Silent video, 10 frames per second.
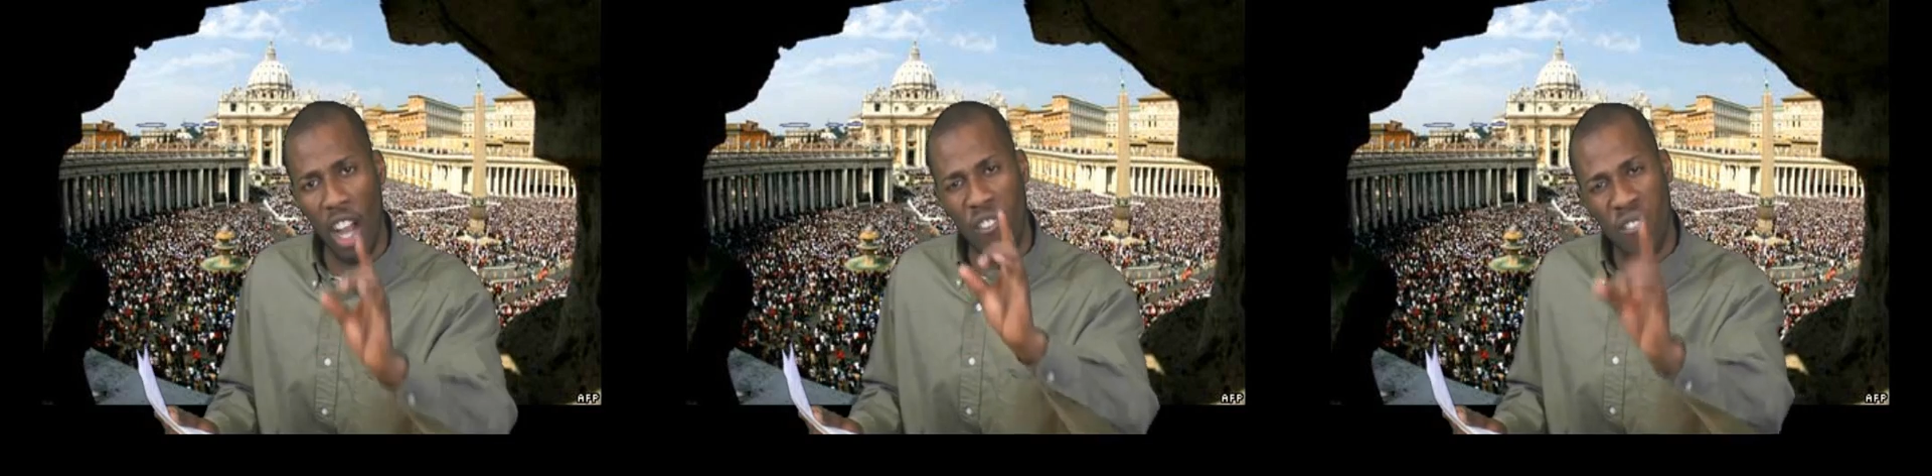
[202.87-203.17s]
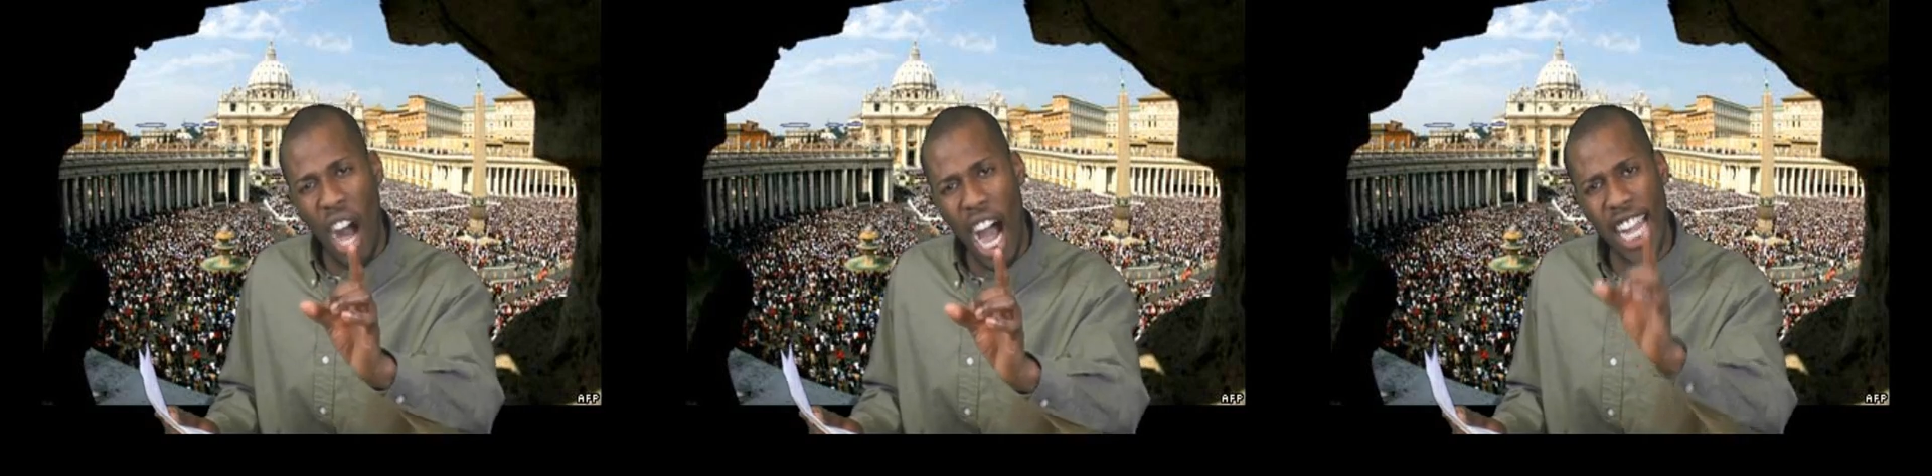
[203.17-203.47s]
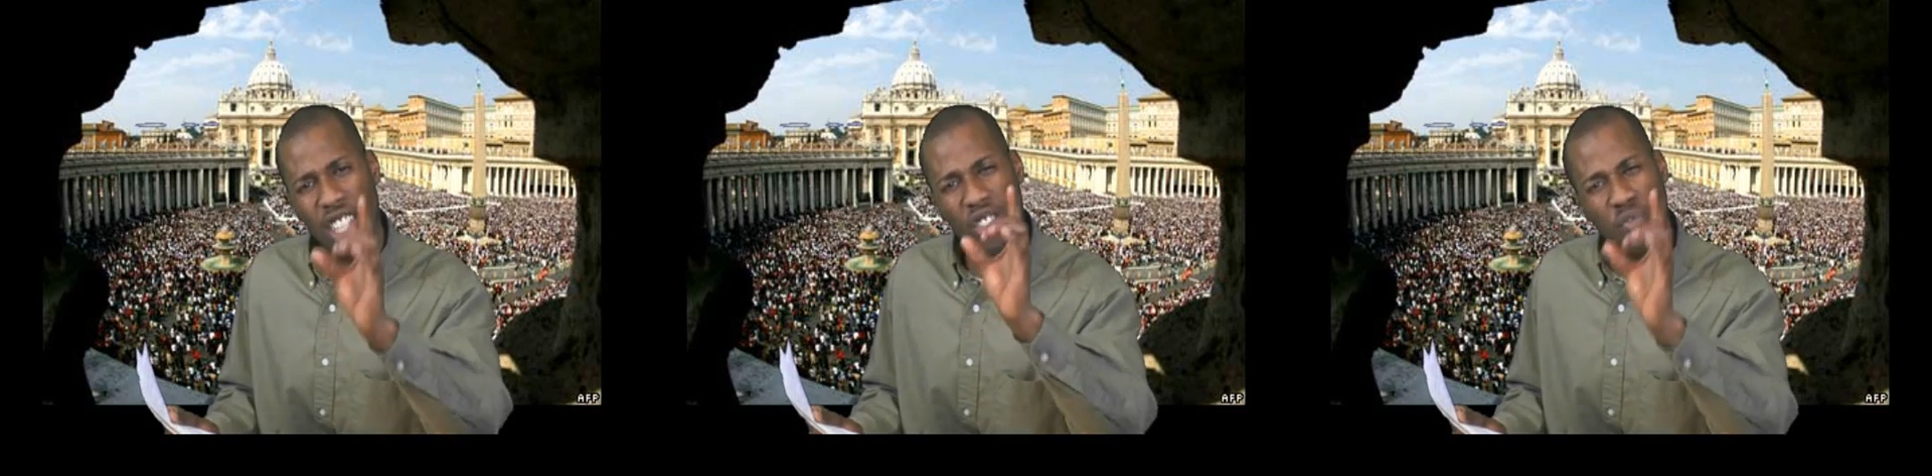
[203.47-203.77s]

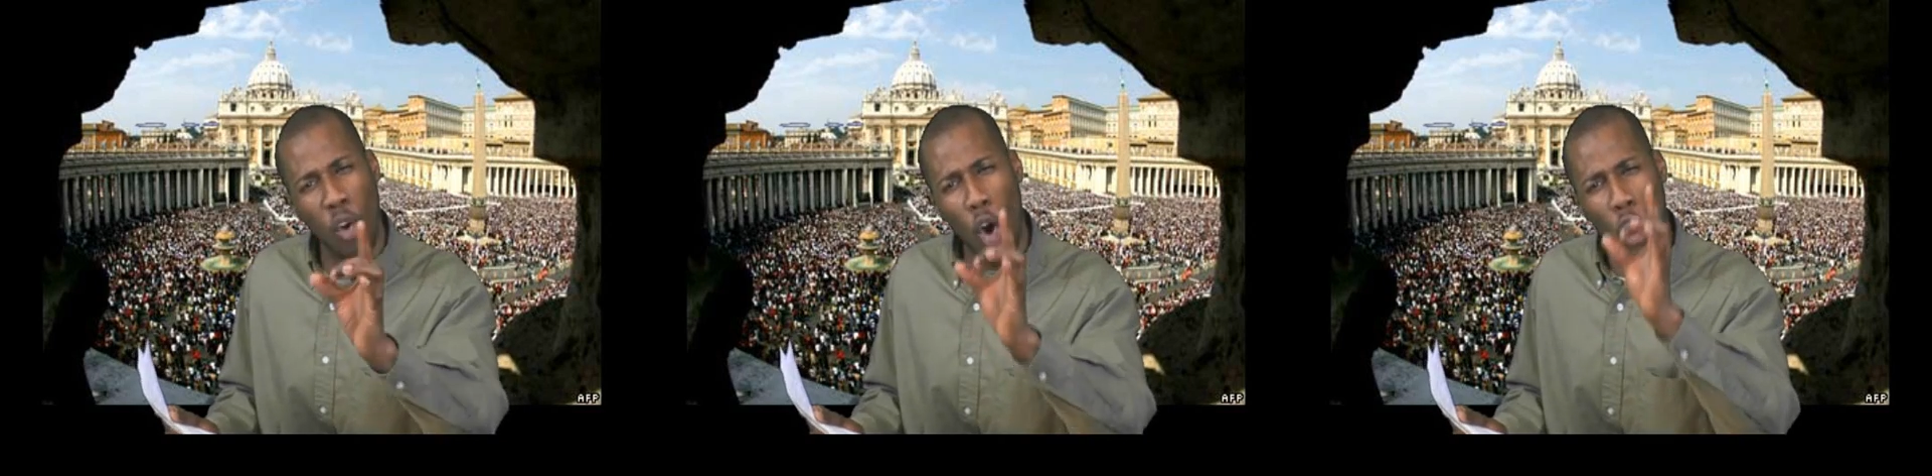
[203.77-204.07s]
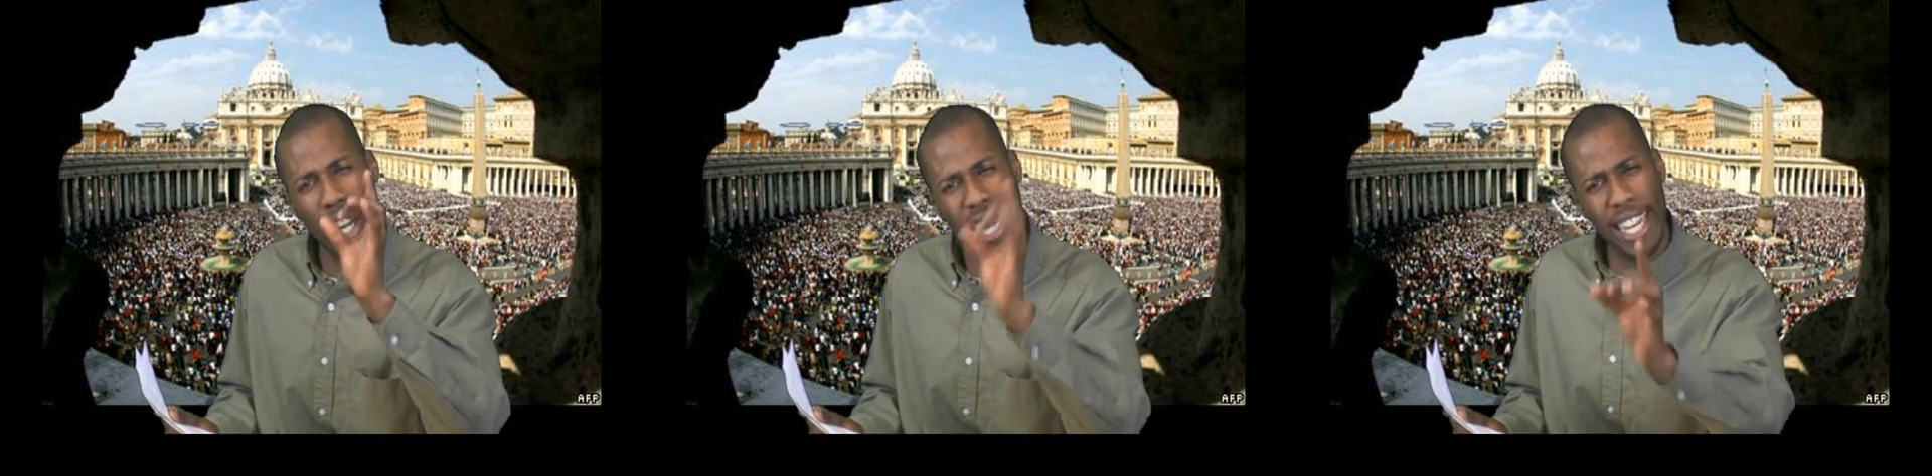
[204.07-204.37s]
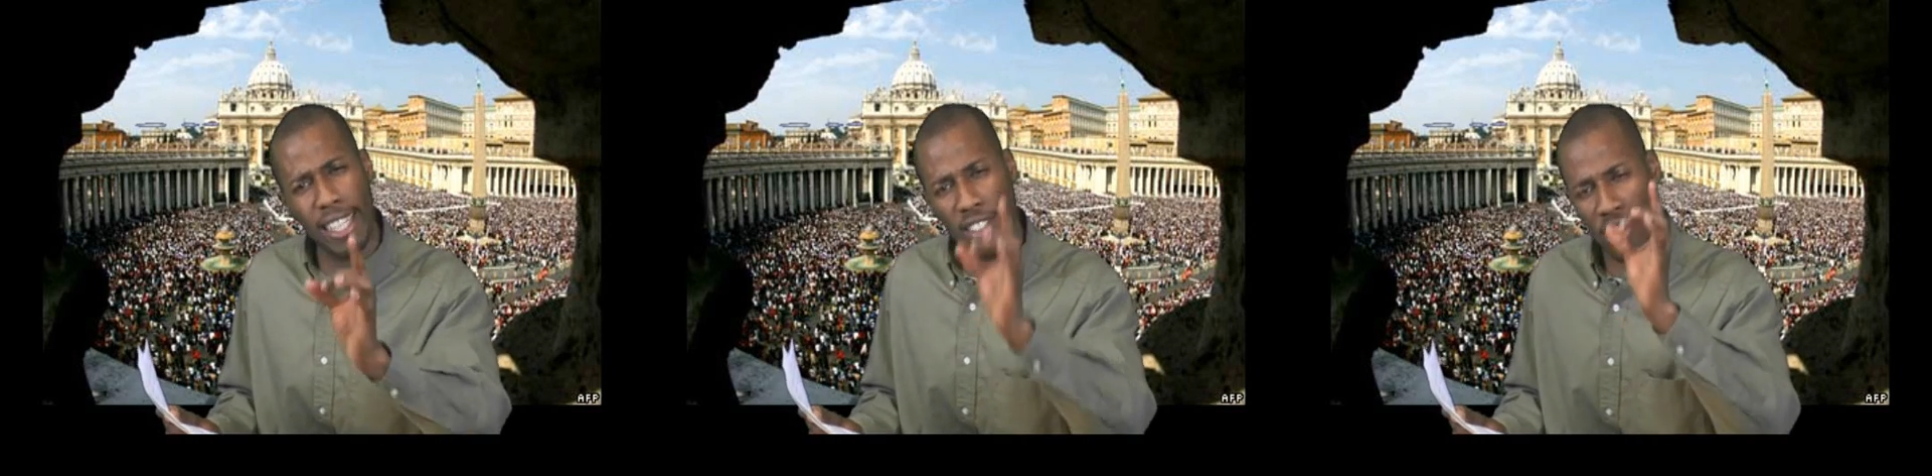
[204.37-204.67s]
defines for
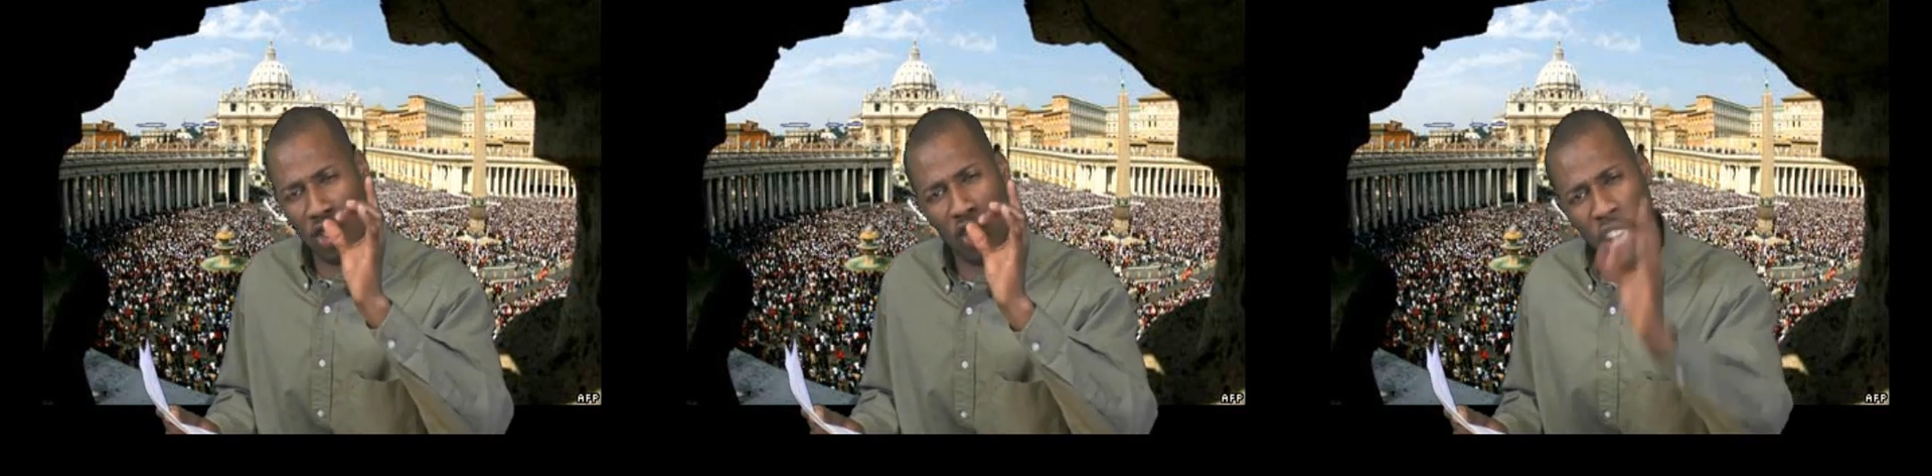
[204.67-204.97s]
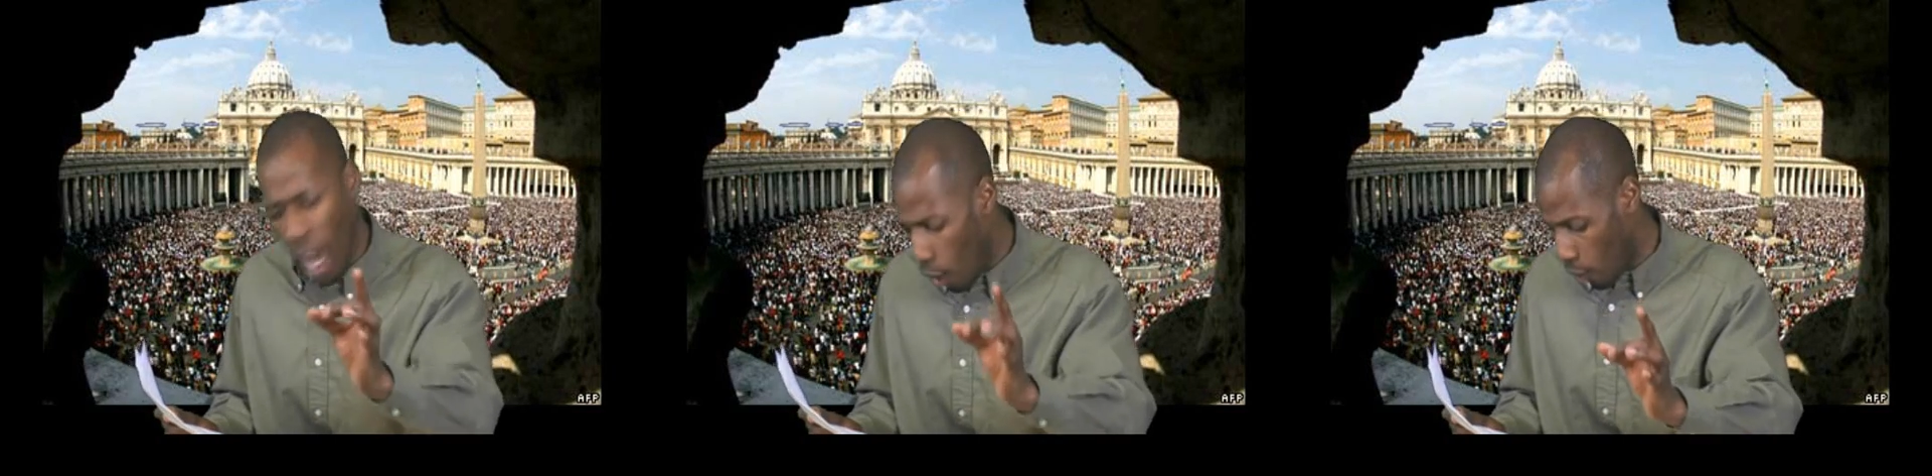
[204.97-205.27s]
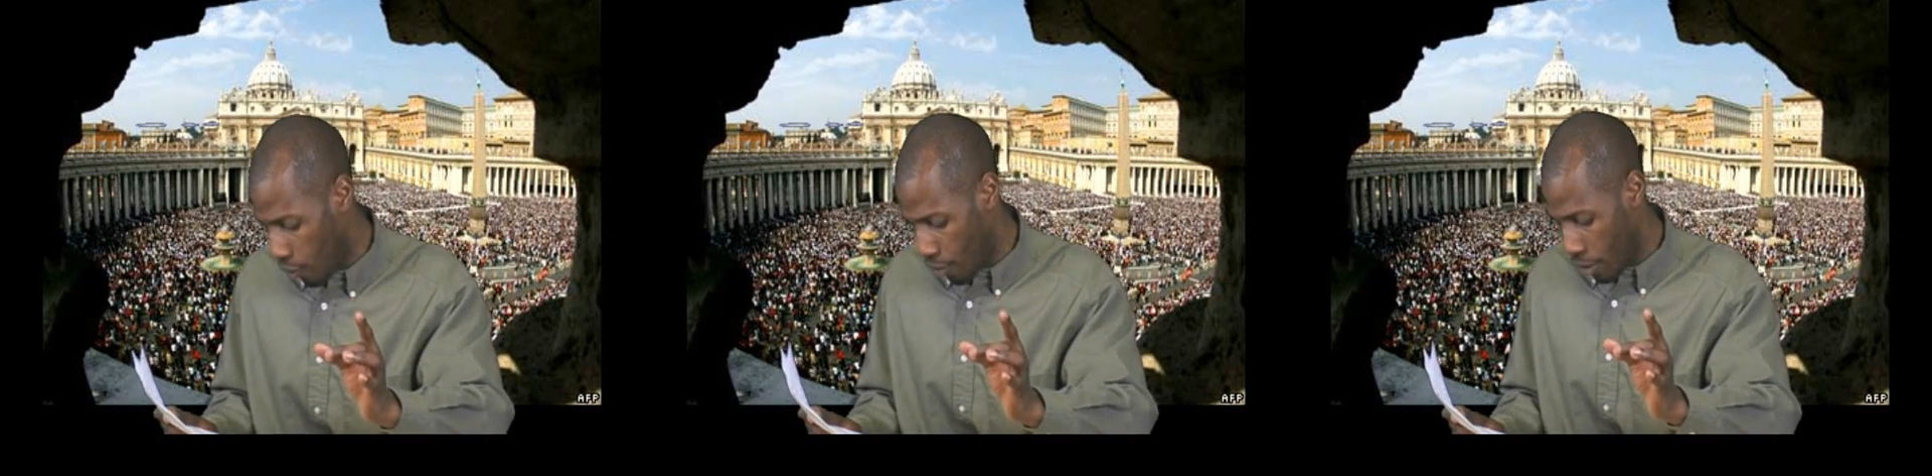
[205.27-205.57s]

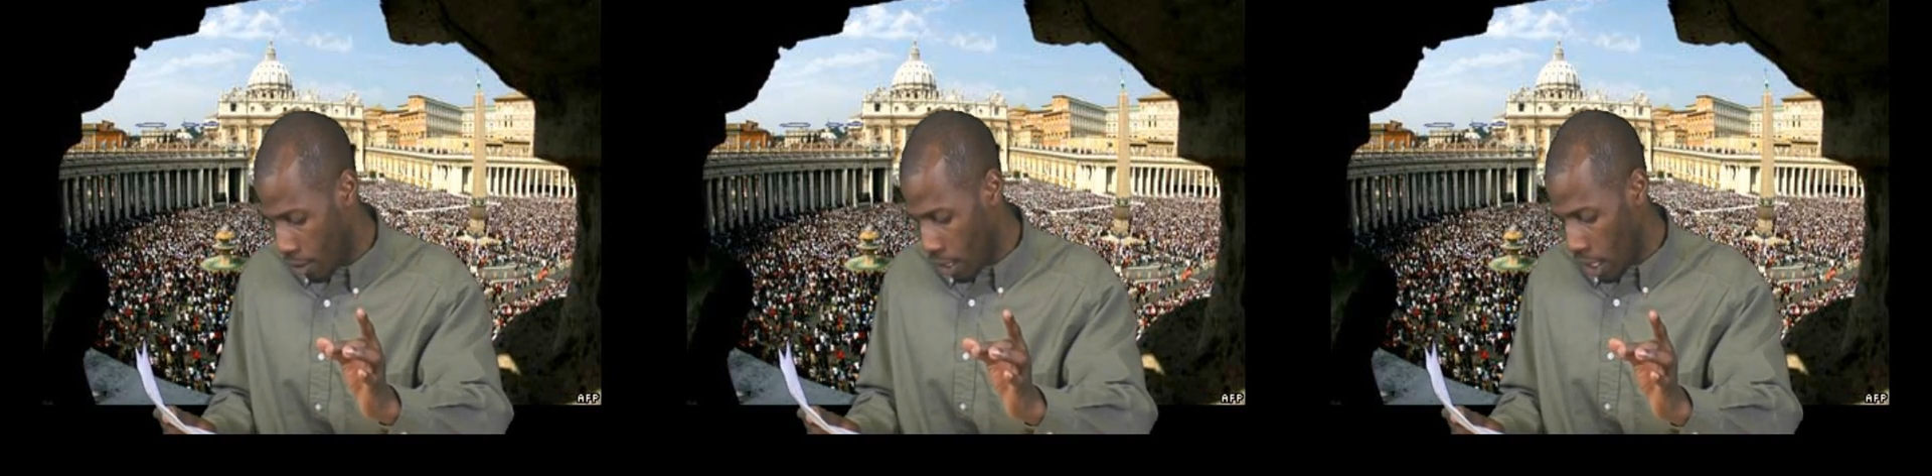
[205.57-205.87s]
itself